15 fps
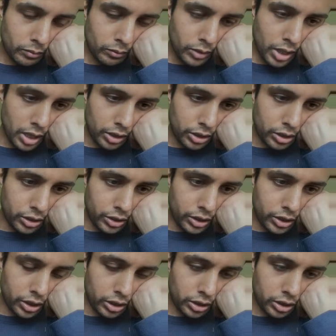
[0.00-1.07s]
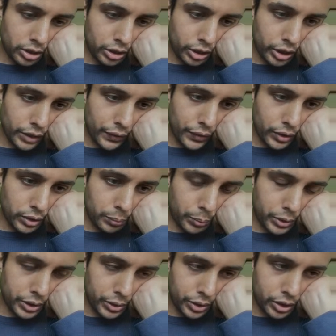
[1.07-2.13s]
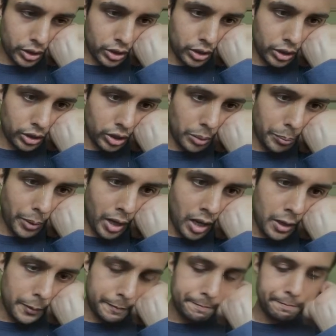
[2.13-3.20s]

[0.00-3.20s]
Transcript: yeah, just to see if this produces a decent bot.